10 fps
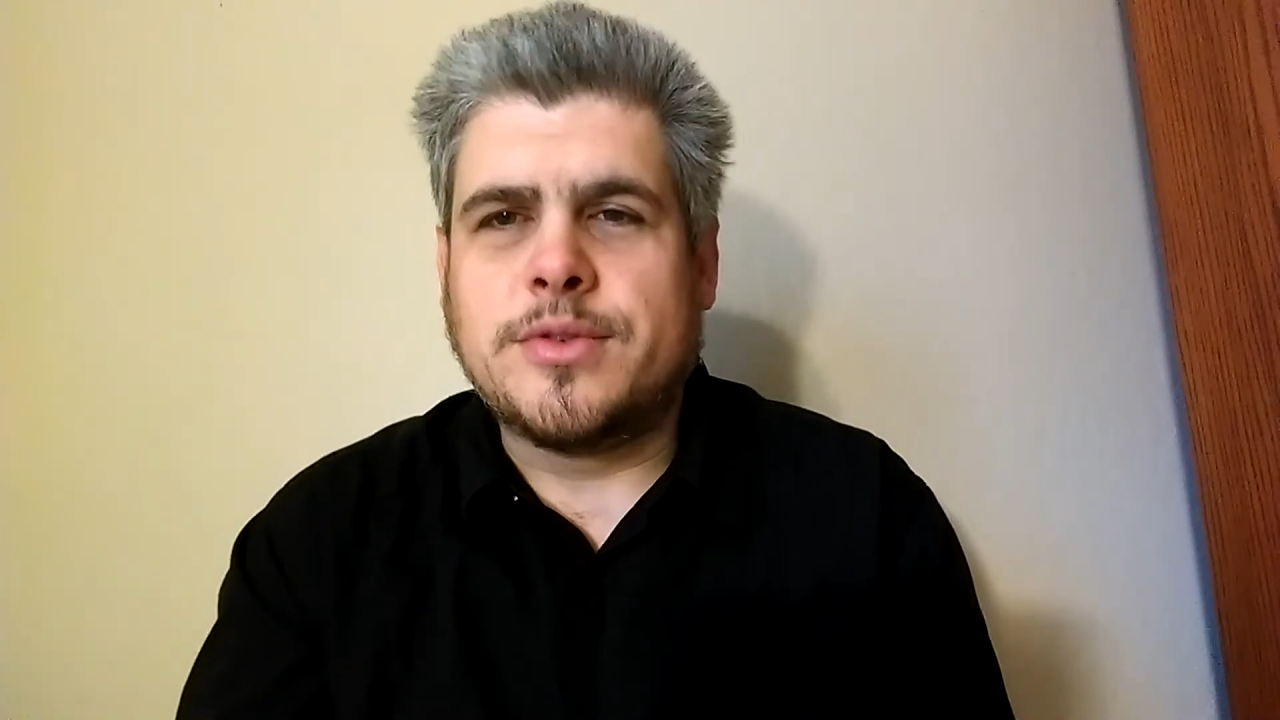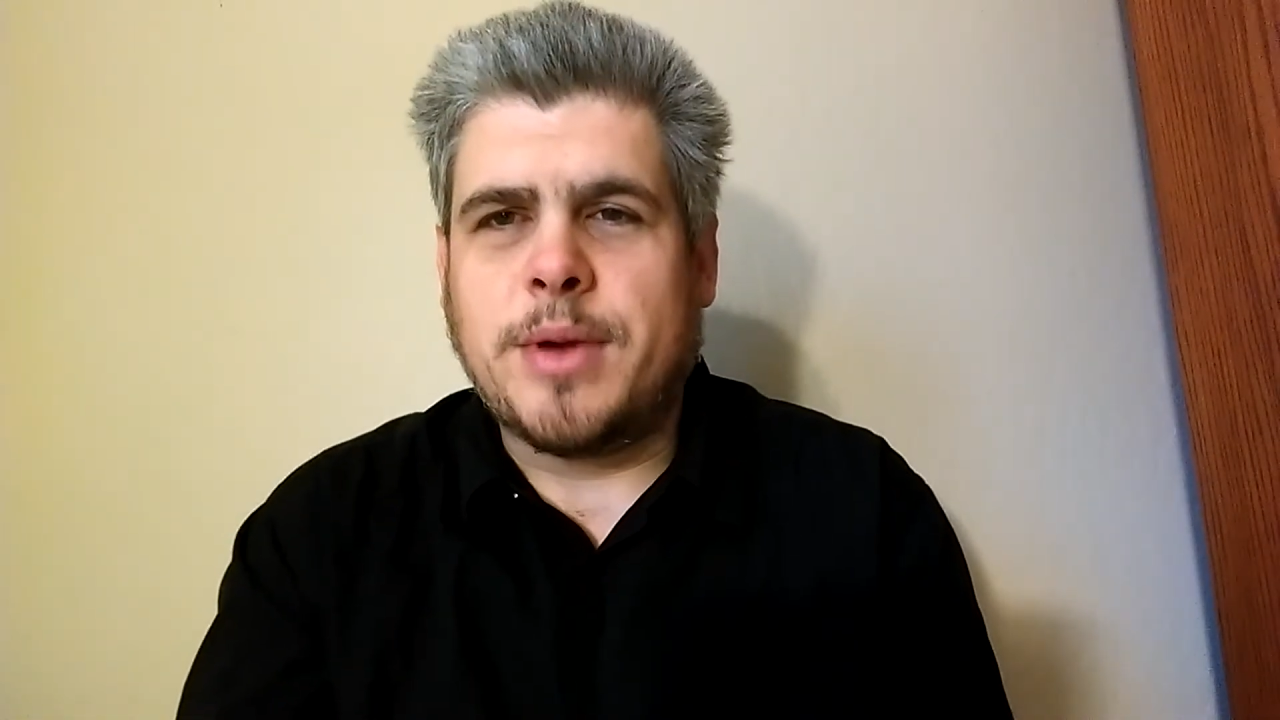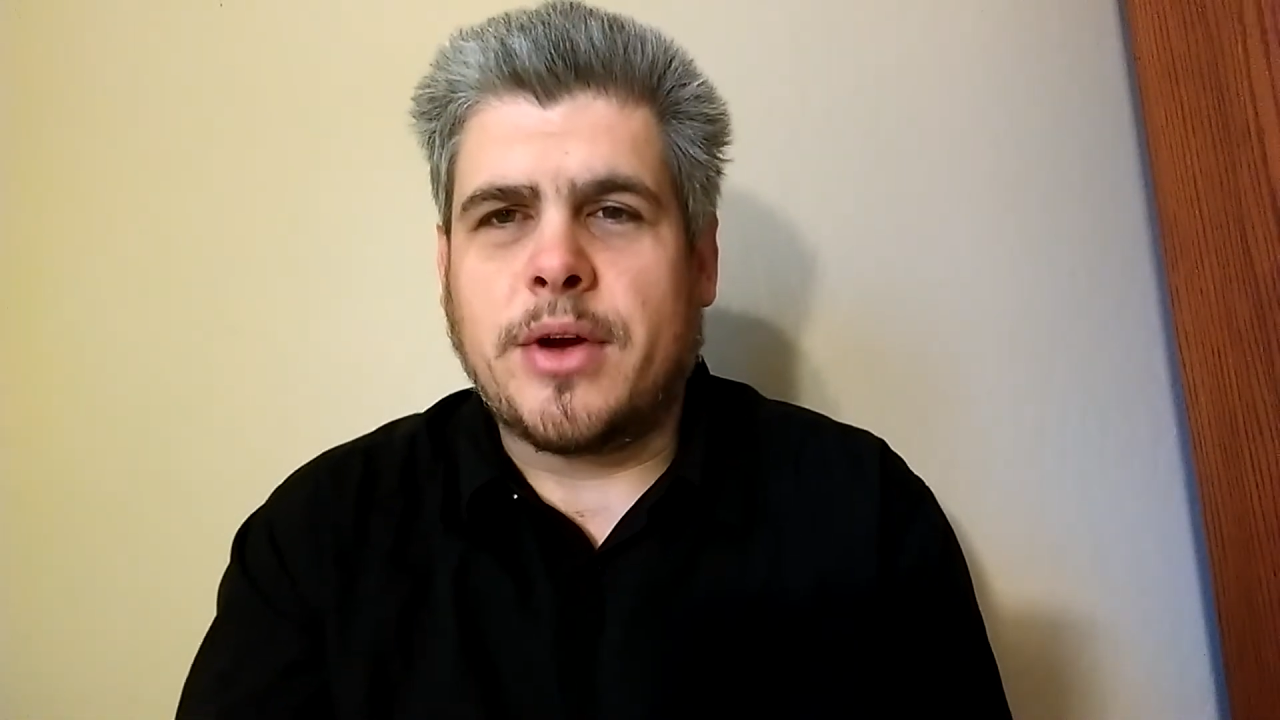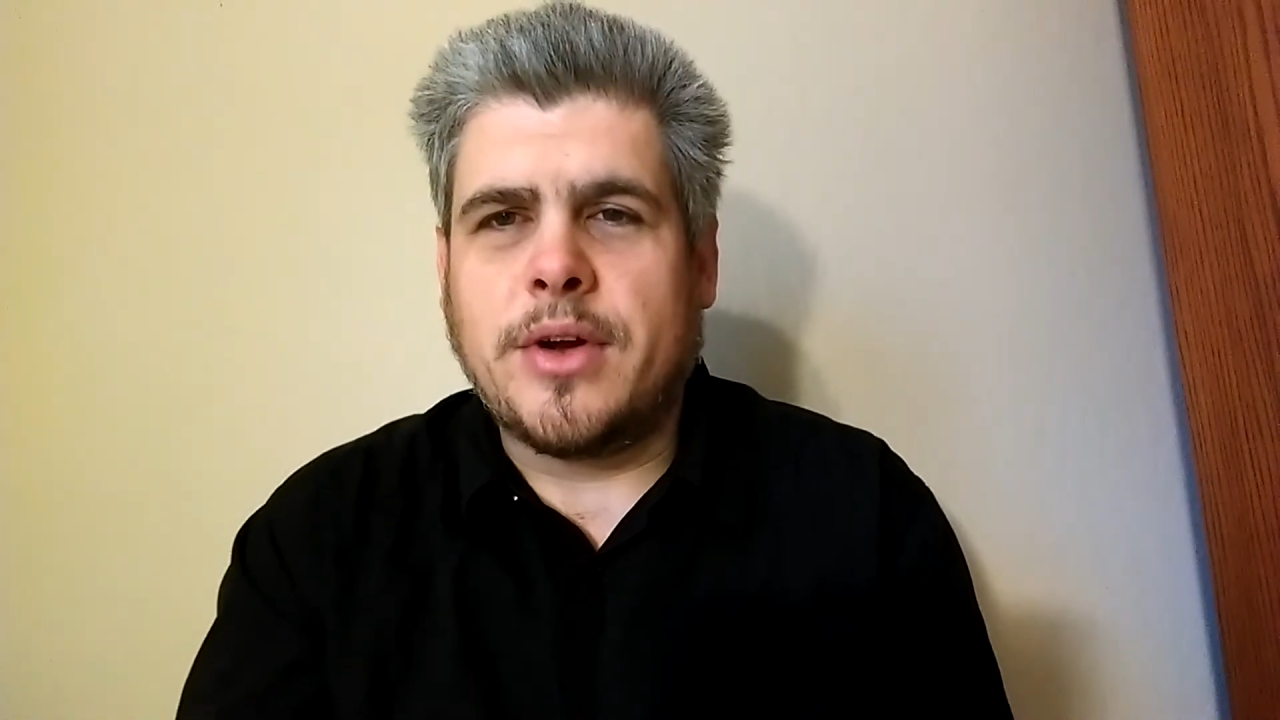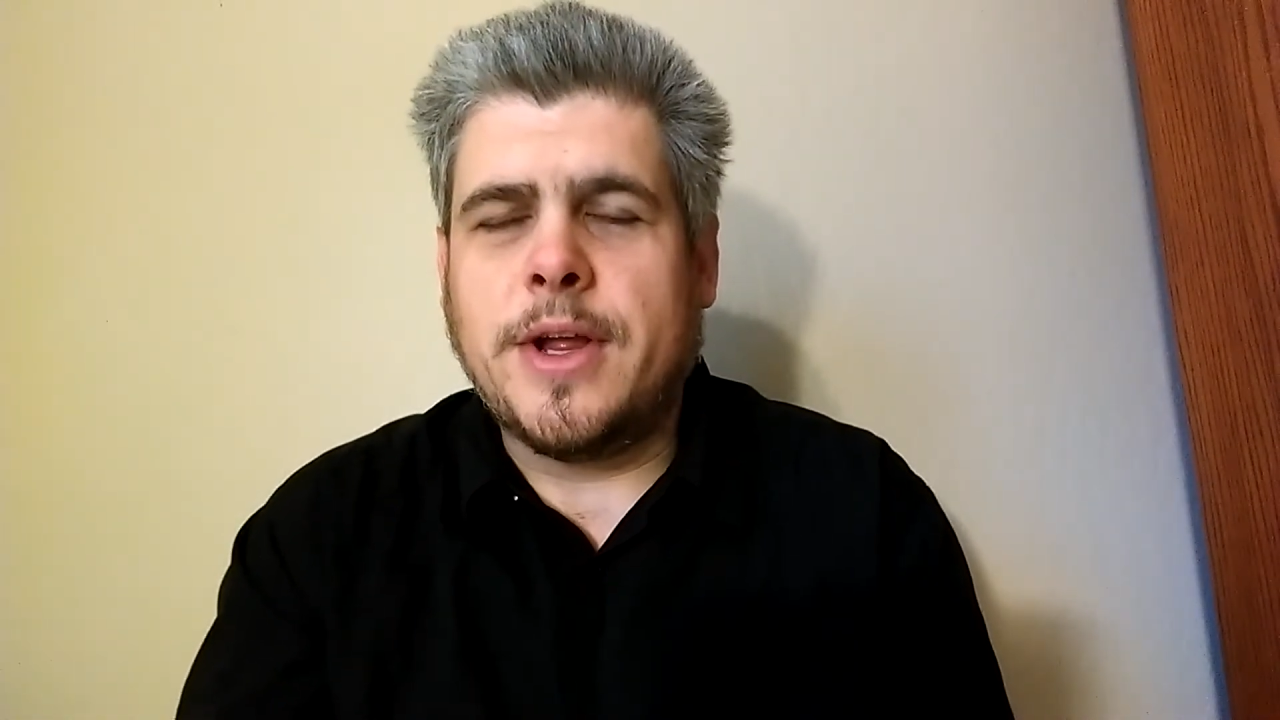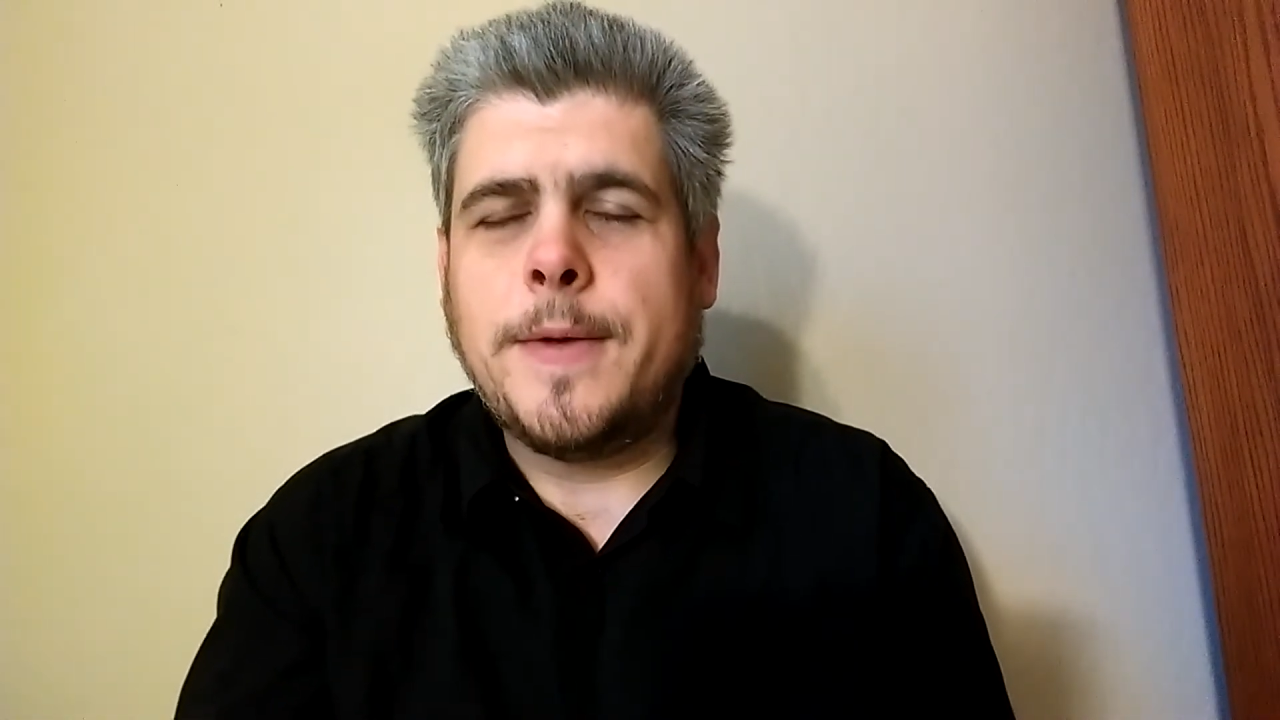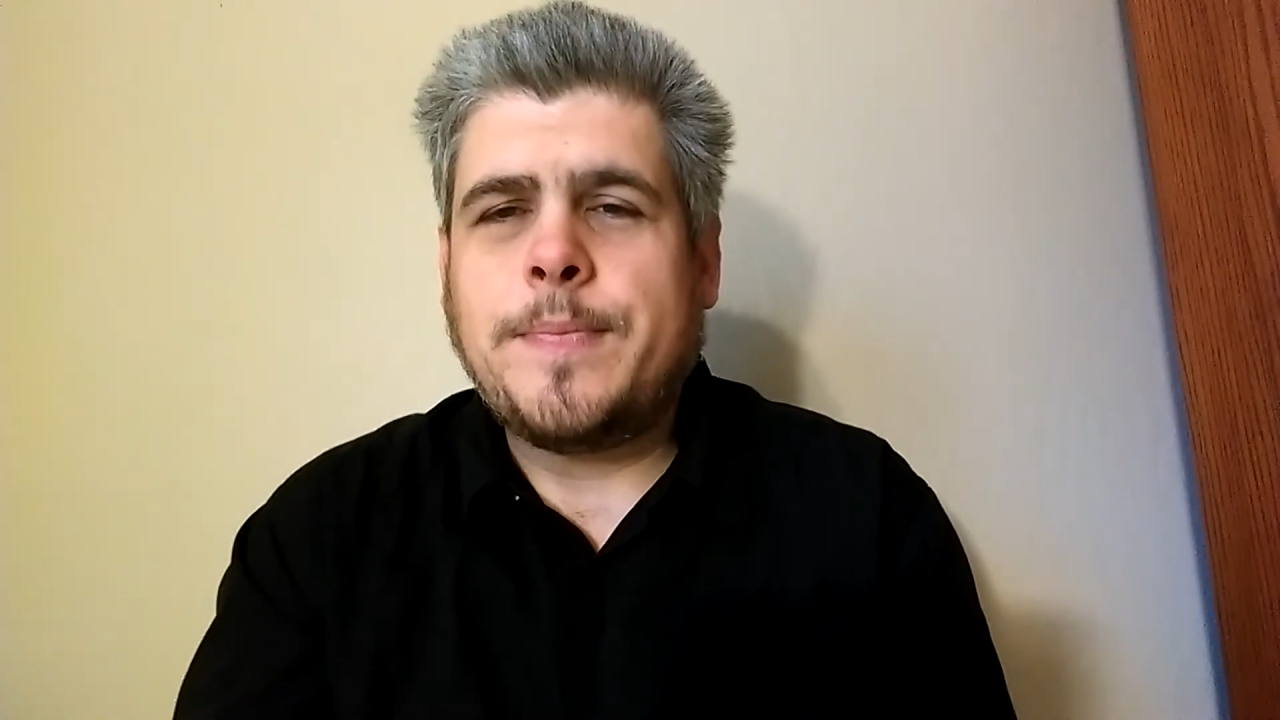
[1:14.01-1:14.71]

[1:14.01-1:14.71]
buried.